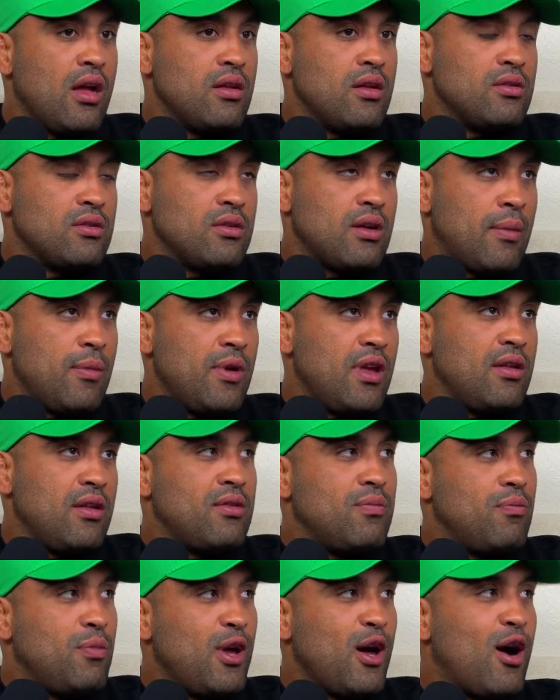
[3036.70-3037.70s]
I mean,
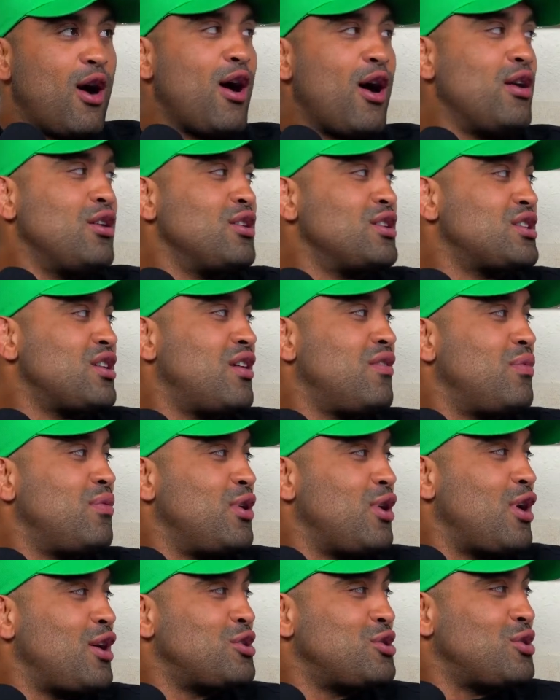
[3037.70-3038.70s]
be hard on yourself, but
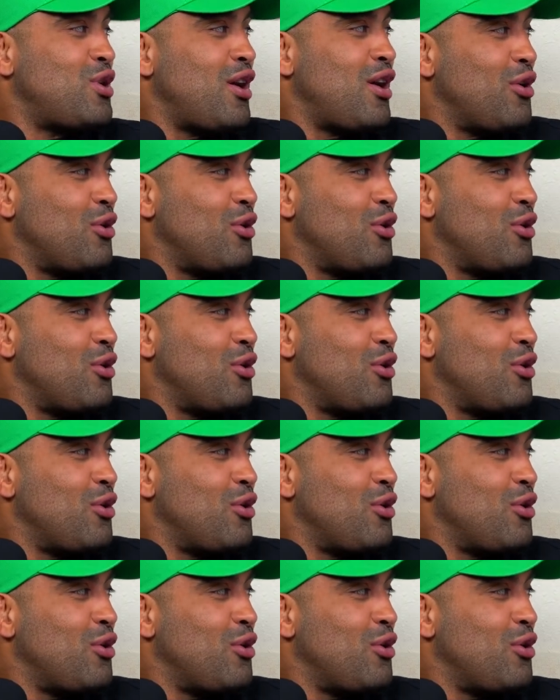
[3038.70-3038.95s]
not too hard.